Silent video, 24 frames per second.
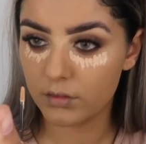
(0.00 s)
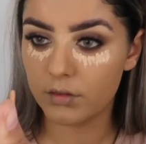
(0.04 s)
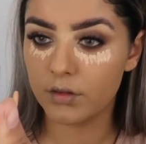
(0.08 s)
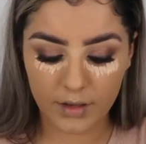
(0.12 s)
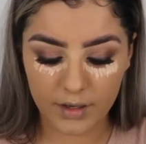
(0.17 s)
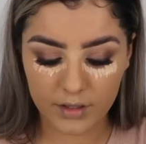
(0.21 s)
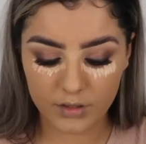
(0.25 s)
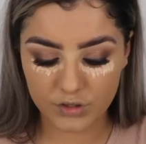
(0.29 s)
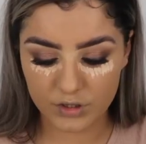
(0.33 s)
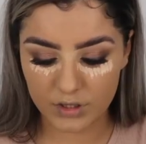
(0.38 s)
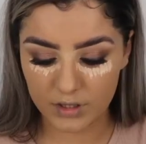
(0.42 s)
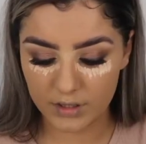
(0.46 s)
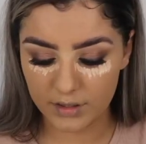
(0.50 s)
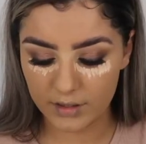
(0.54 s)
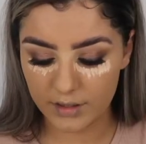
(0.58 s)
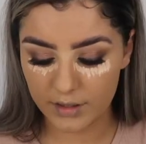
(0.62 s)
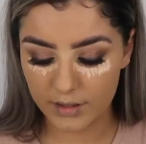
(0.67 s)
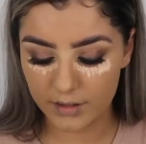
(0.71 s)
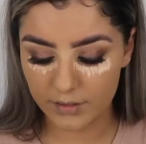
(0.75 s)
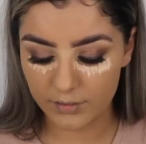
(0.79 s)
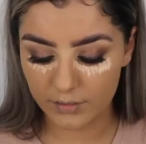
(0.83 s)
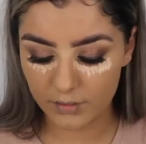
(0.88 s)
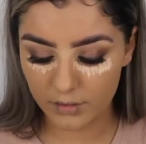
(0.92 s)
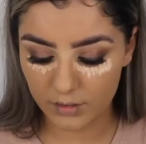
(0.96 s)
Actually,
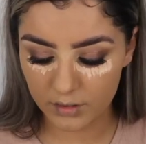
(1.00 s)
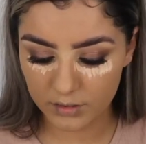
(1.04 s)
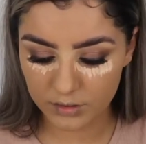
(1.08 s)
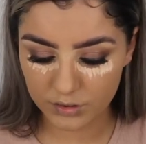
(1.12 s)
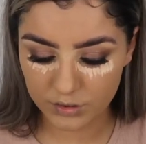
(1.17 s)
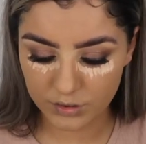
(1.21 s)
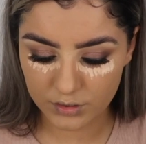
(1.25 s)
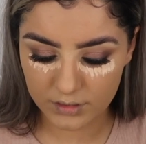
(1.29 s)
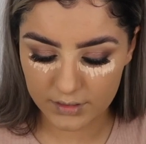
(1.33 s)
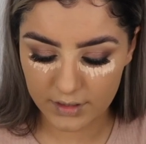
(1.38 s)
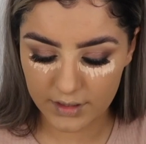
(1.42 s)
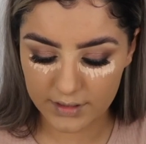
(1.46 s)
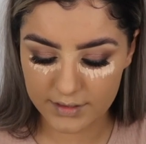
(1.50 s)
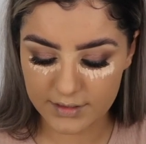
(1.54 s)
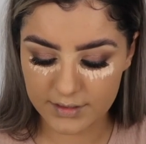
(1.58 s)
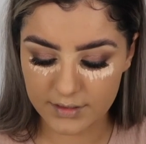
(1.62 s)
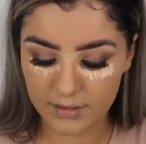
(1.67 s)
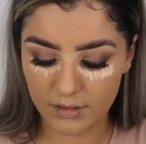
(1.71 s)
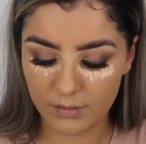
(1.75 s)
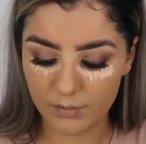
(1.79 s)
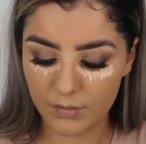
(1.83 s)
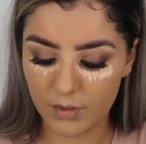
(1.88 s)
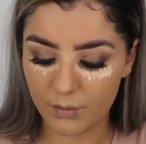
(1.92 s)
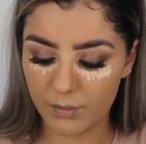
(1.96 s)
yeah, I should test
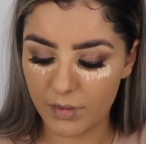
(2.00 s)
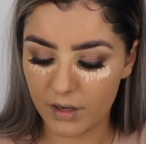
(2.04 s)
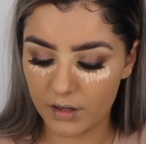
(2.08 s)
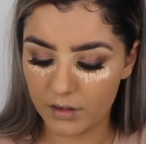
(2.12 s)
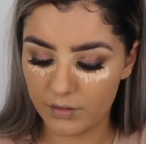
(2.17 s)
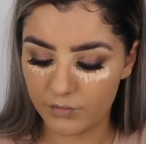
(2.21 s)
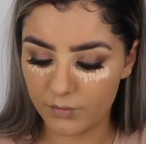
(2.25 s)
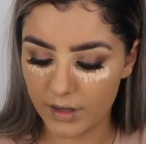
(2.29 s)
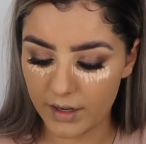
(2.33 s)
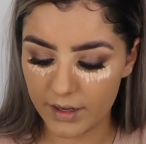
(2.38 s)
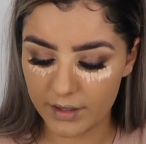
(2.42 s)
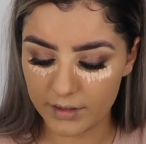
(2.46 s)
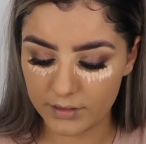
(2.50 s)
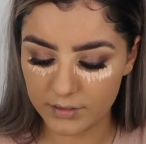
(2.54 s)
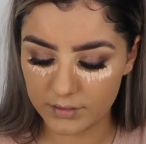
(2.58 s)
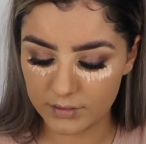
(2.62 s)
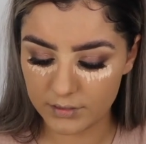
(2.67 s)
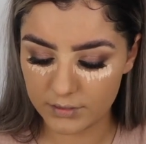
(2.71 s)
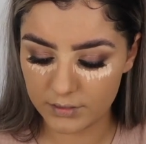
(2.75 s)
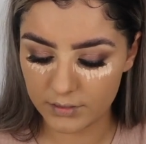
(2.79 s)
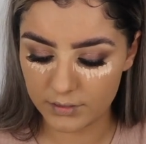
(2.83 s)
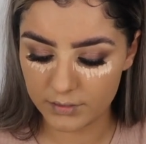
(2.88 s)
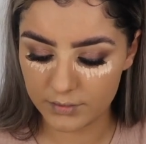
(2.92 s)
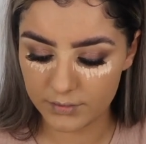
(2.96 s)
it on the back of my
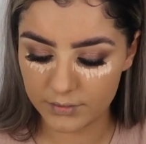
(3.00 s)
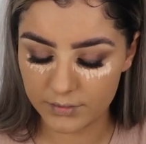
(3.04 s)
hand.